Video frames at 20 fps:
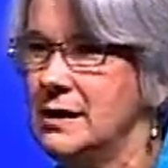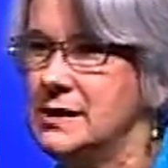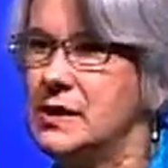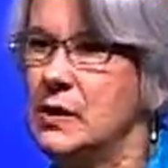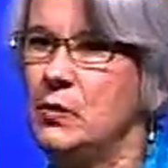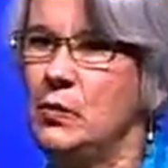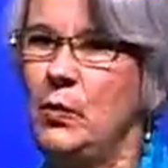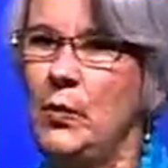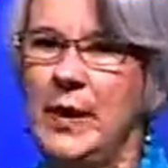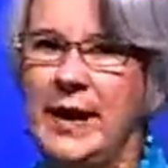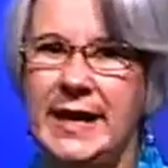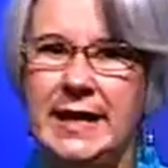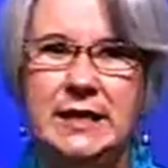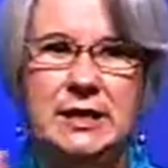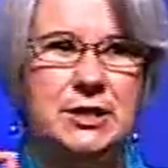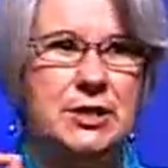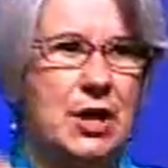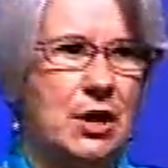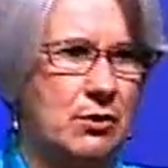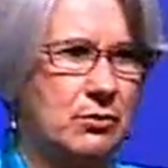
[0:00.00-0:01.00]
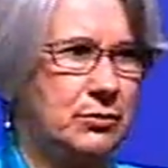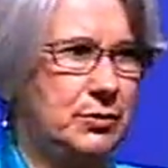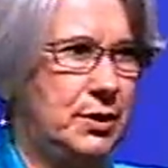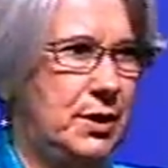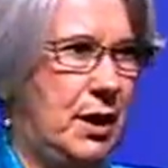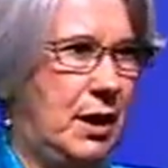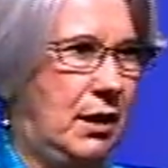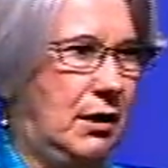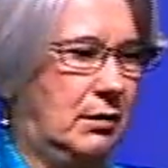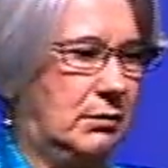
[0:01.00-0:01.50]
So we don't
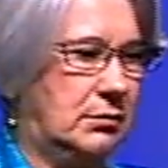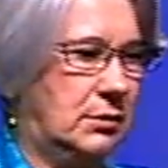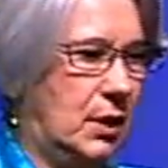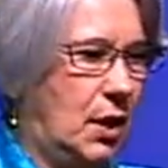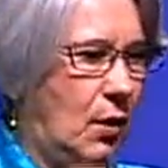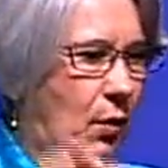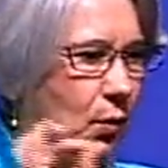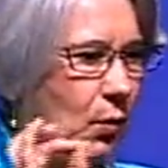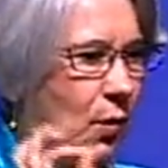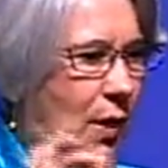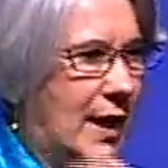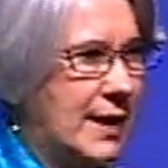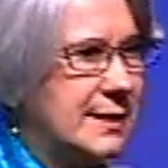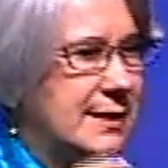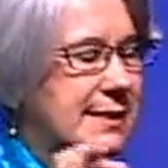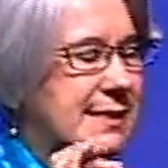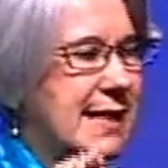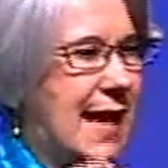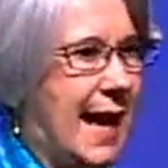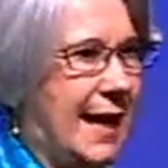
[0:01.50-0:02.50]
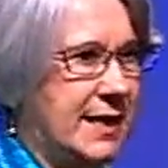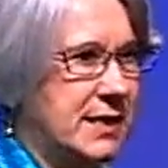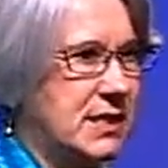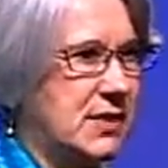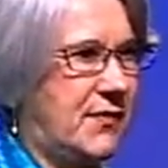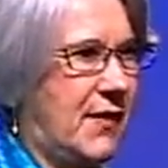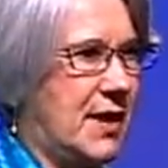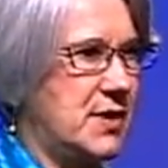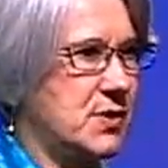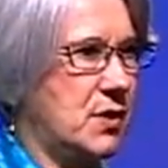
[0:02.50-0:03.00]
know what
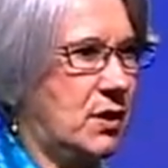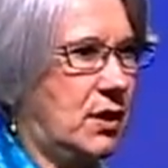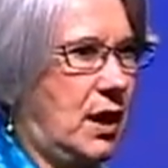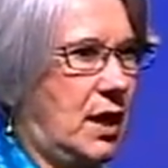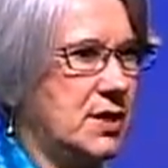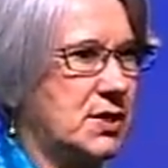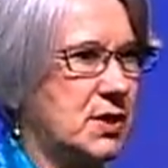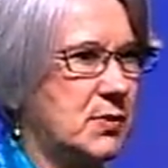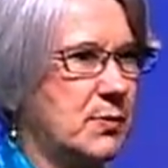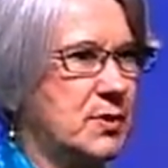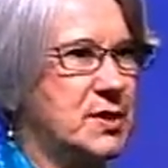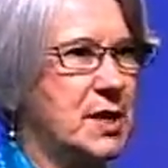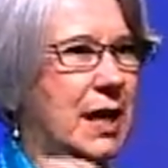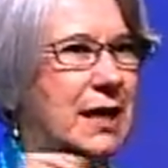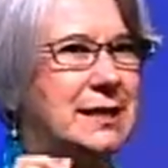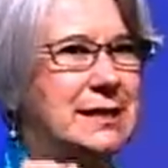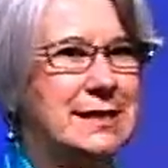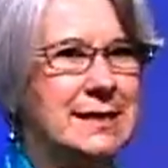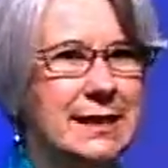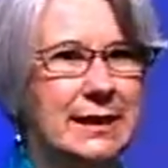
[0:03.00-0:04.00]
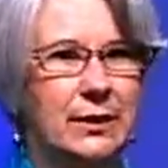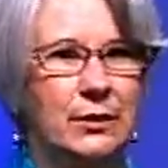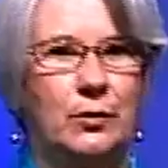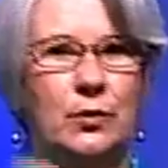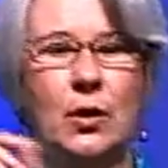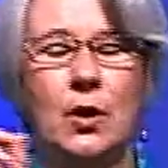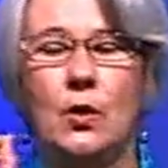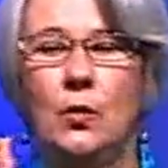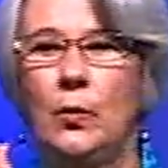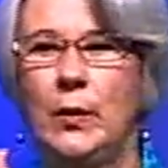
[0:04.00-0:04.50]
satisfies our customers
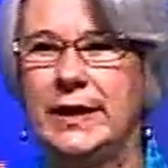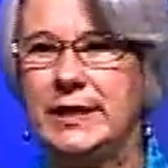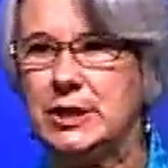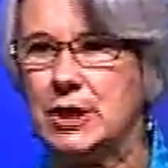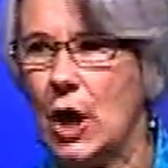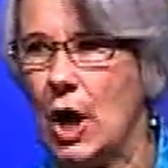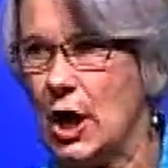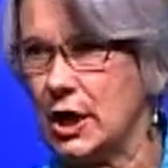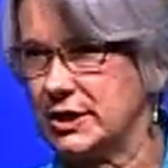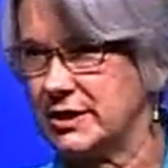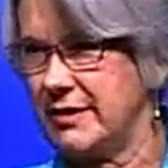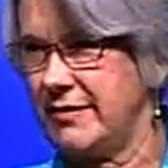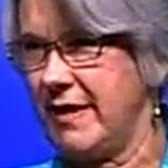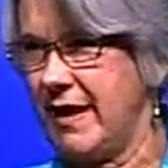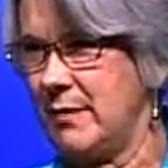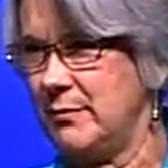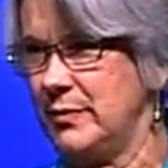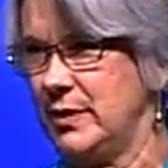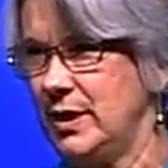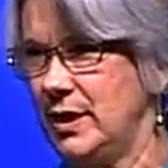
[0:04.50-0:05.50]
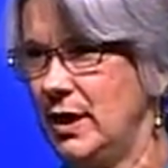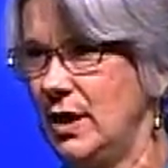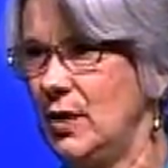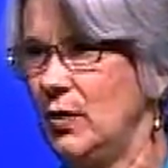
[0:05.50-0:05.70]
until we talk to them.